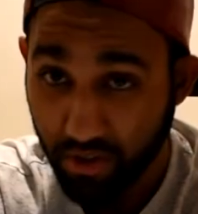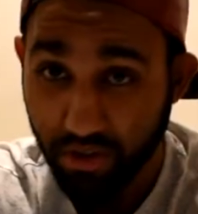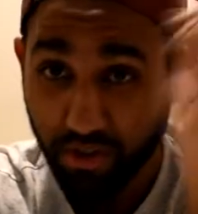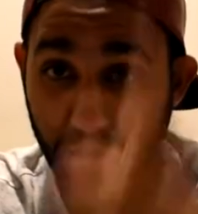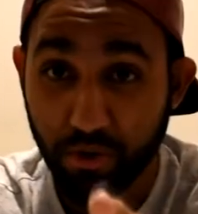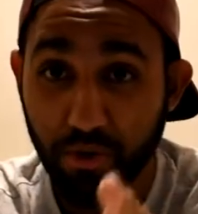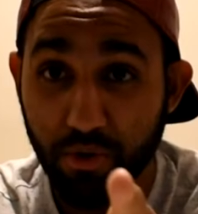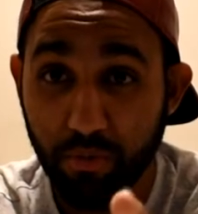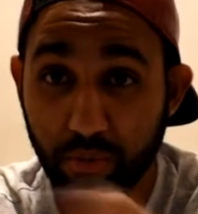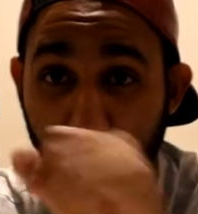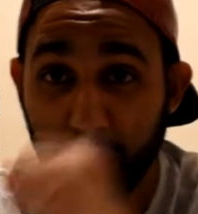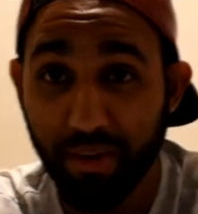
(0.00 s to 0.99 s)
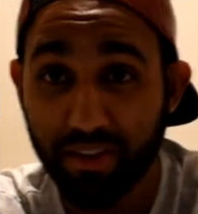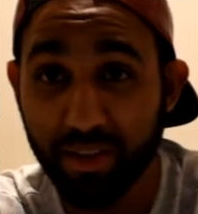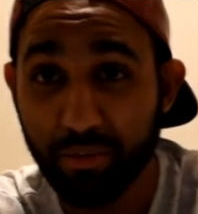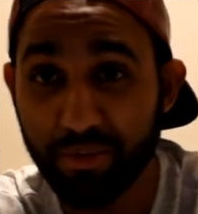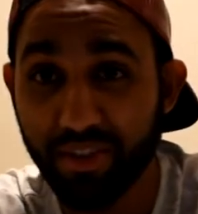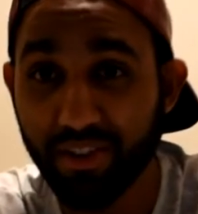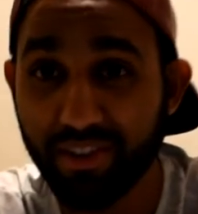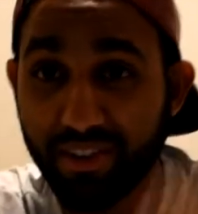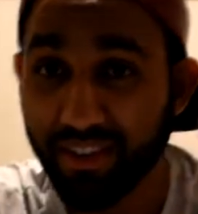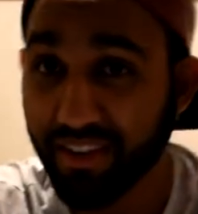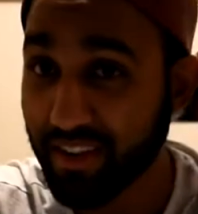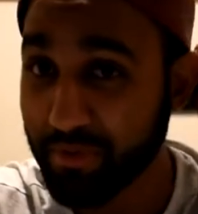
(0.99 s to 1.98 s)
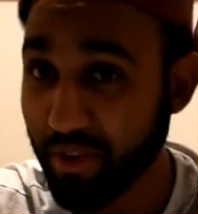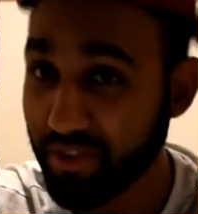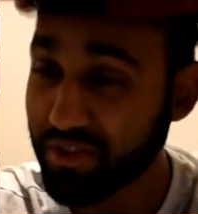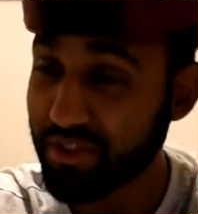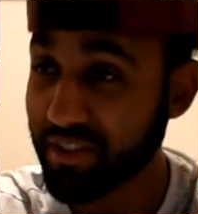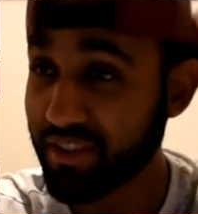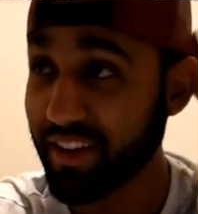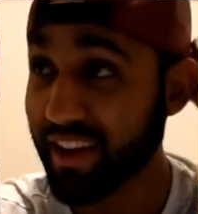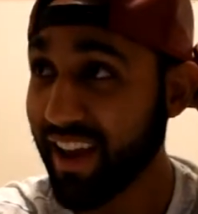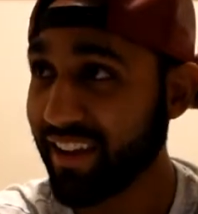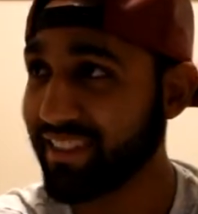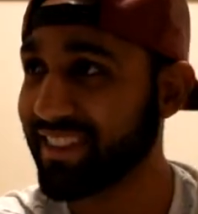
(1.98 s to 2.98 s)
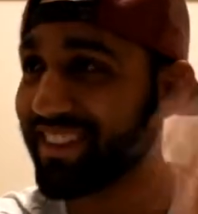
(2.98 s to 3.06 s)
cue Pokemon theme song. Not sponsored again.